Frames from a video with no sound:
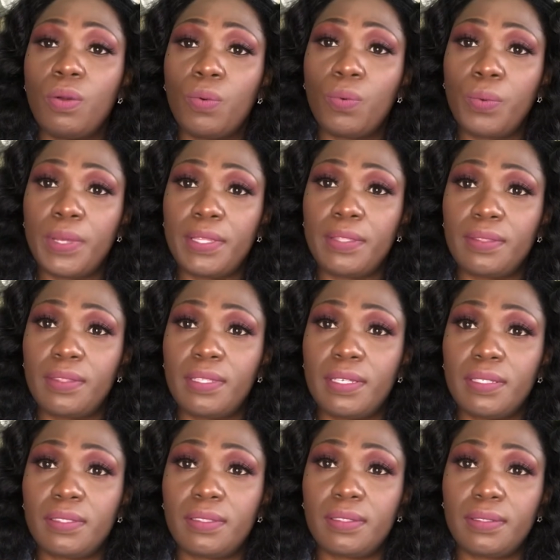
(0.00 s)
with this
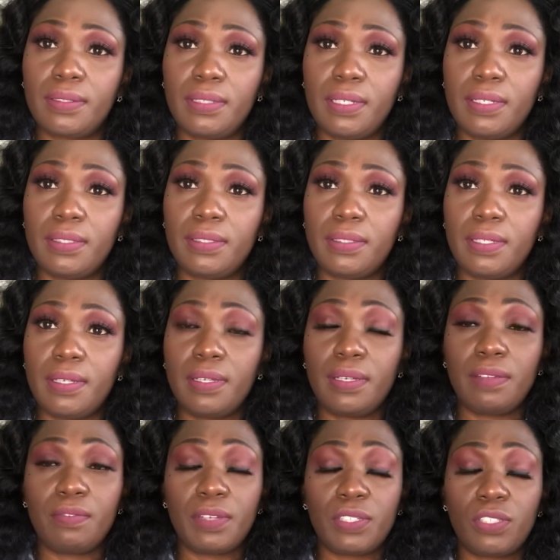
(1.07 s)
CDC
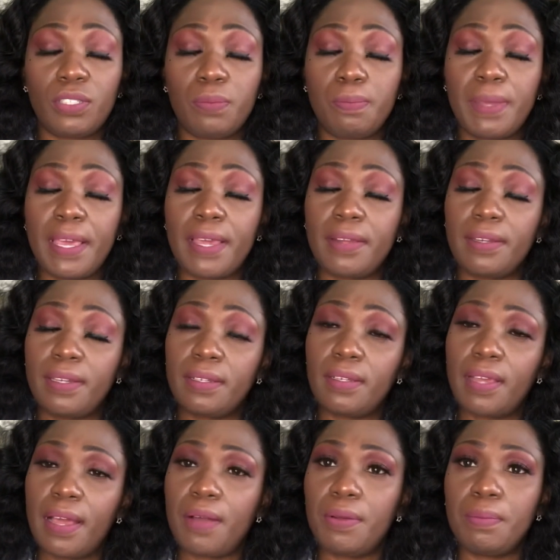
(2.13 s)
eviction ban and
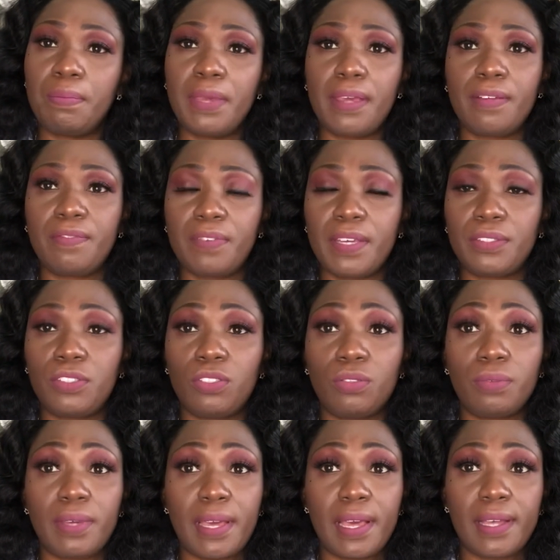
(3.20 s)
how it may affect you
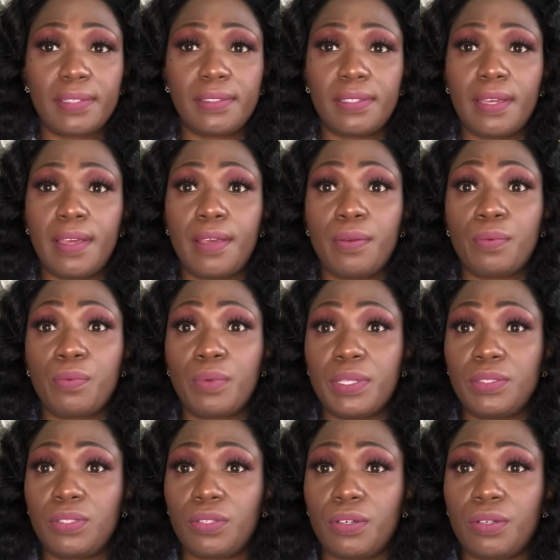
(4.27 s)
as a
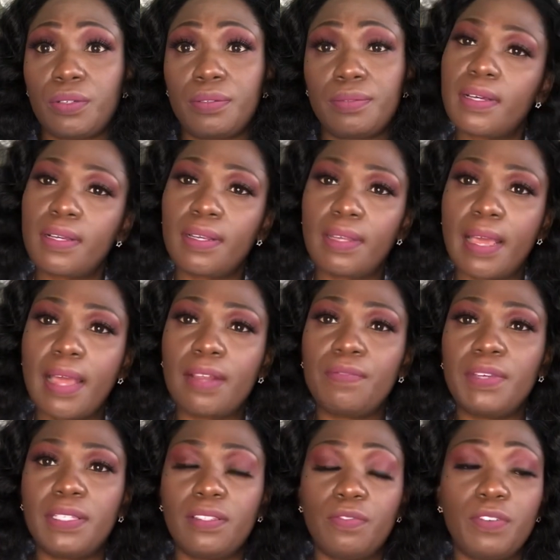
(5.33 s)
renter. A lot of
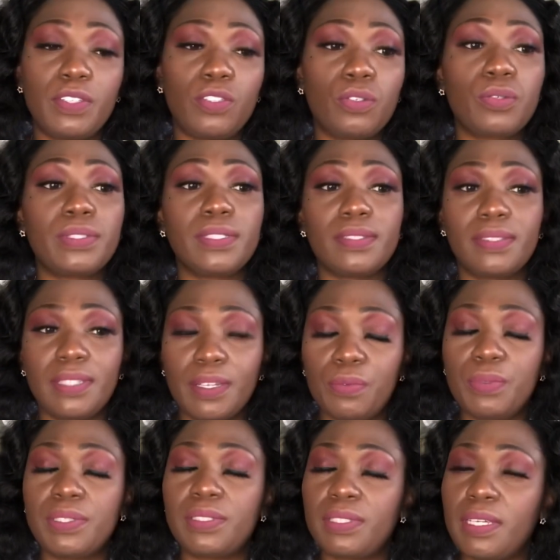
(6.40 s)
individuals did
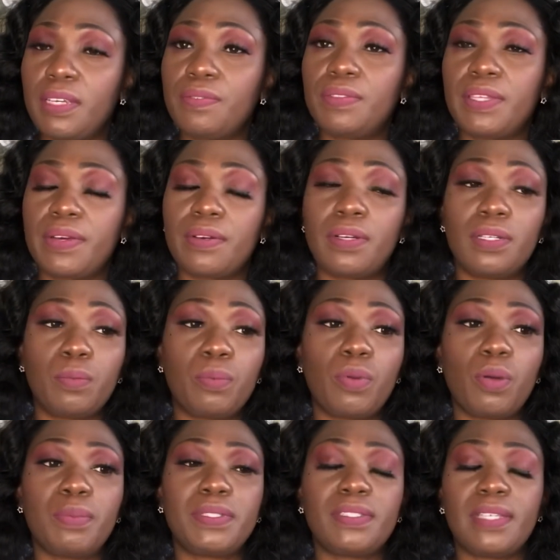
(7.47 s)
receive their
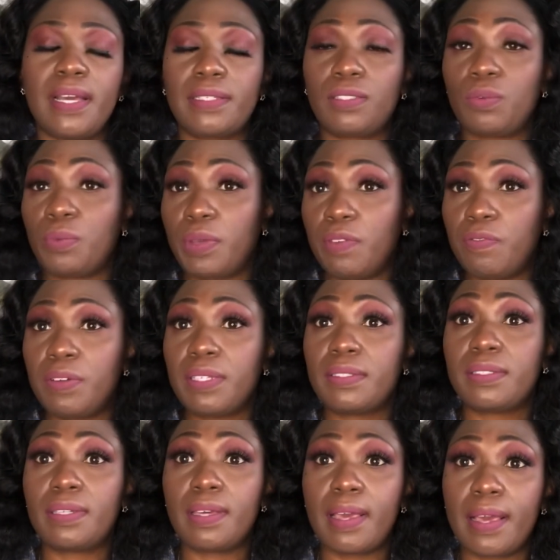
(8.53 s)
unemployment tax refunds
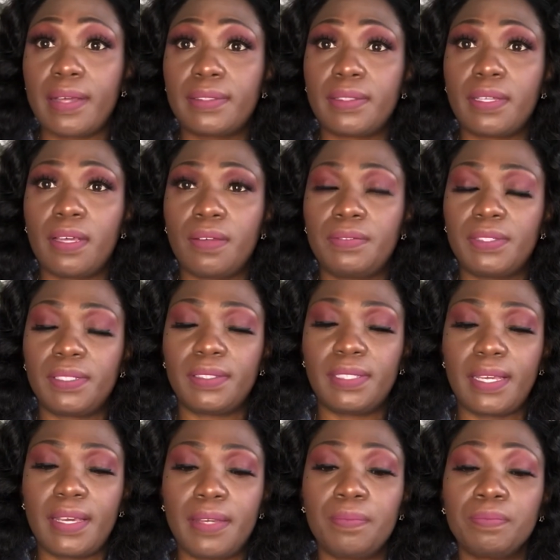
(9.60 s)
as of
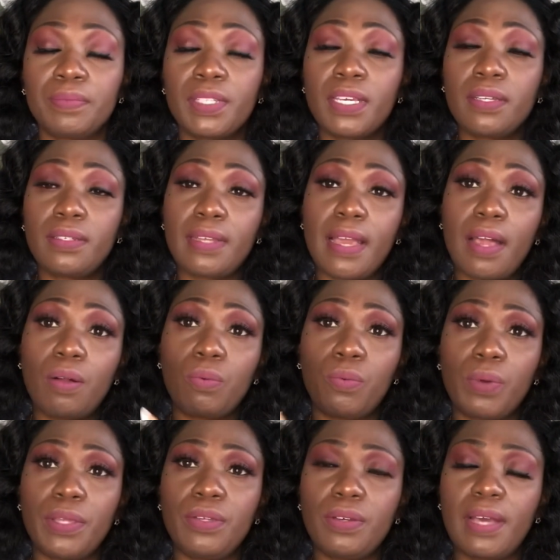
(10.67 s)
today. Now,
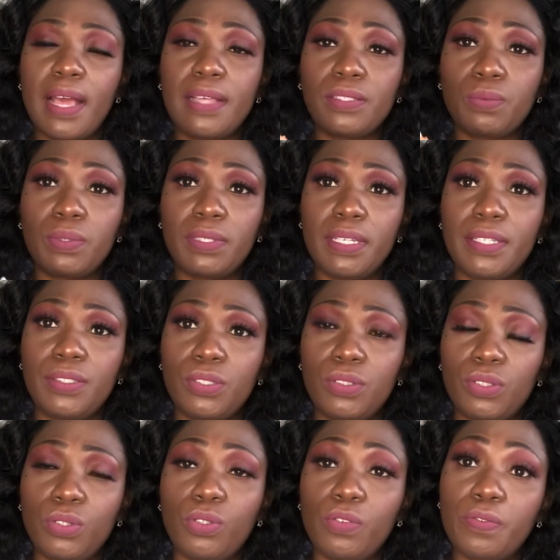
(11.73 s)
what you guys will need to
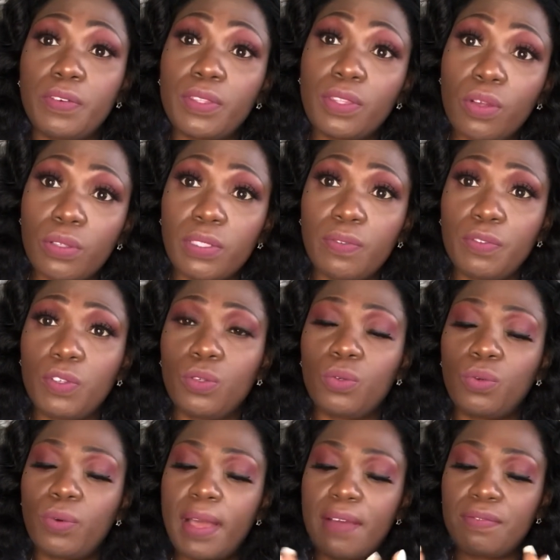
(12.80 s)
do for those of you
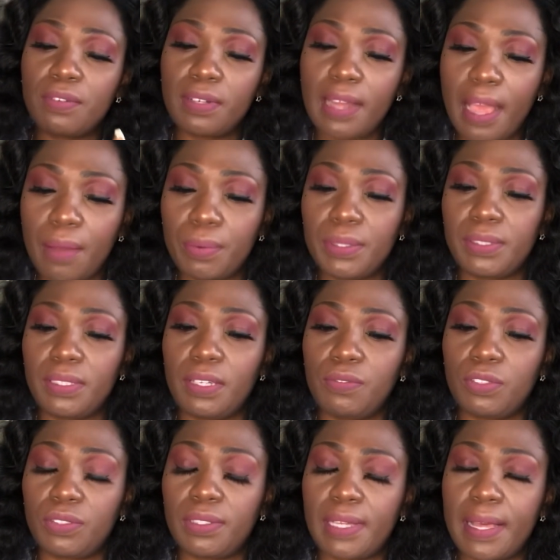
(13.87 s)
who have not received
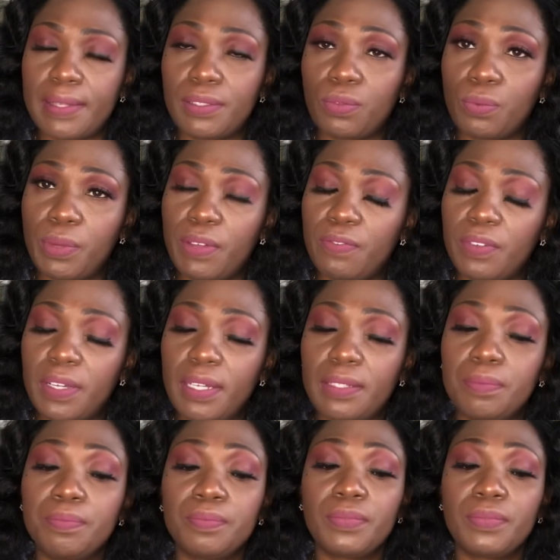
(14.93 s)
your tax refund,